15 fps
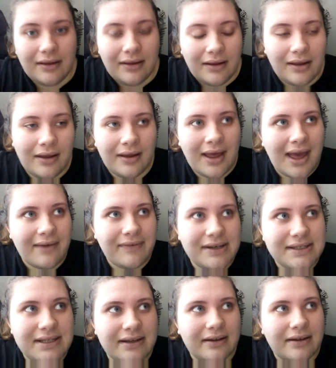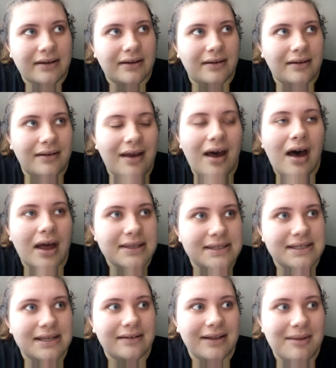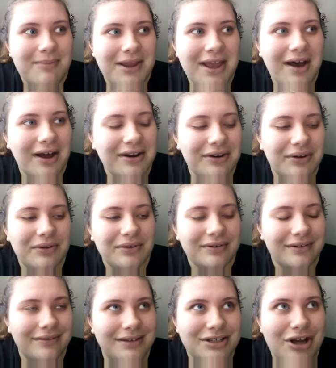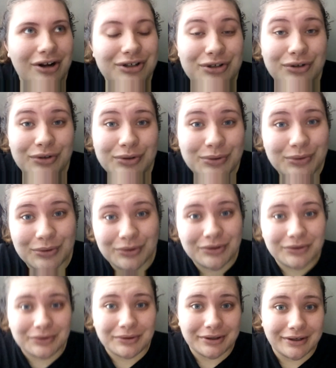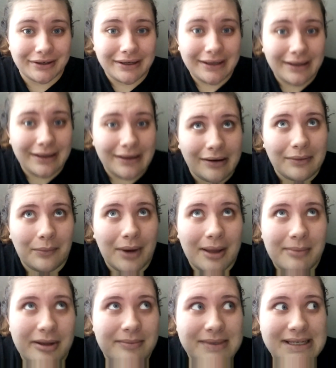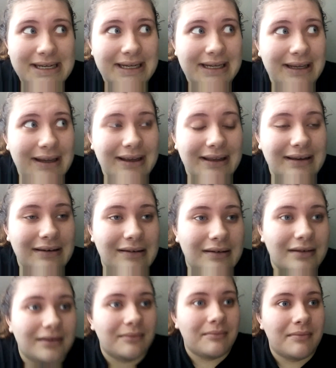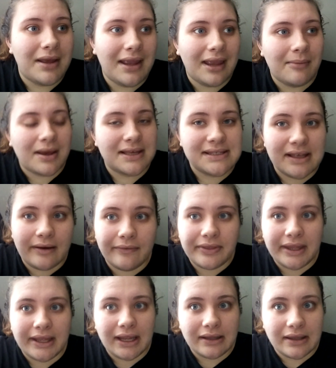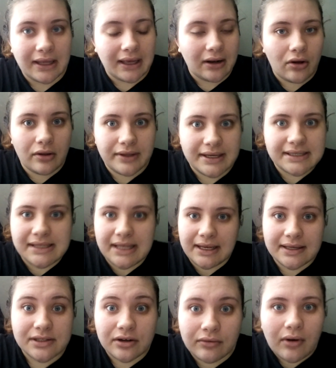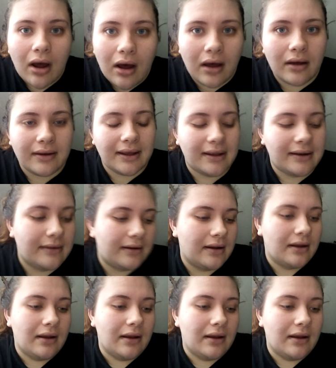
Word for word: having to constantly be on Doctor Google or WebMD and making myself think that all these things are wrong, and